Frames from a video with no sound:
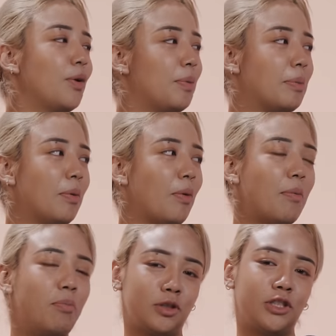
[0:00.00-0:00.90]
know people
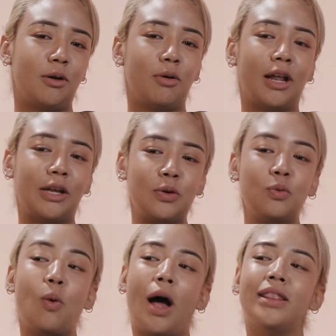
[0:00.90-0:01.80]
wear push-up or like you
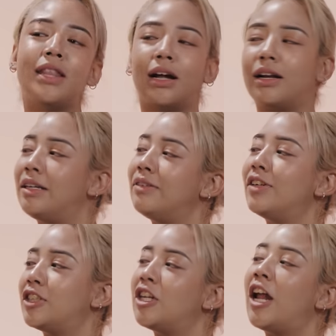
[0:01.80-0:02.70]
want that
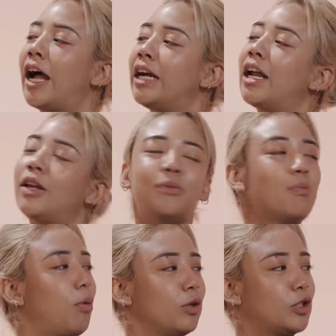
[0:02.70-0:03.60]
cleavage line, like you
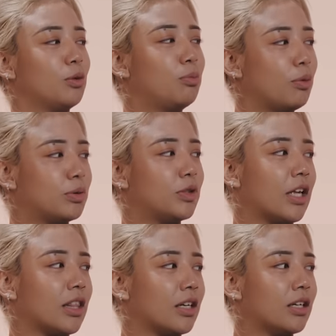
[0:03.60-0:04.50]
push your boobs
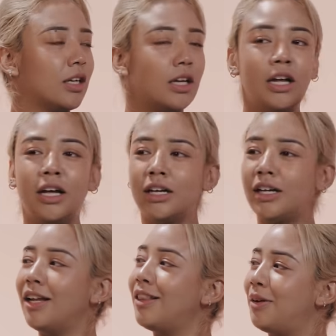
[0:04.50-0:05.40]
together.
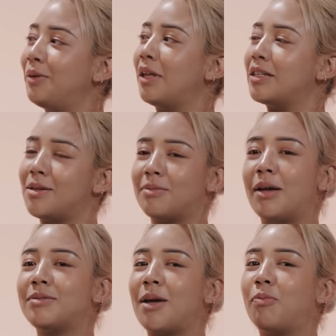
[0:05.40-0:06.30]
Can I tell you that
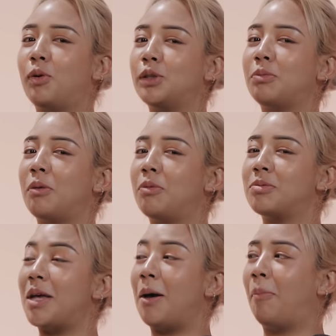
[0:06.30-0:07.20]
sometimes I push my
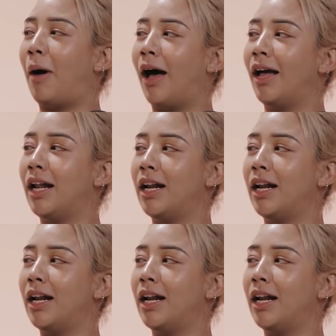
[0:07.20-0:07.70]
boobs apart?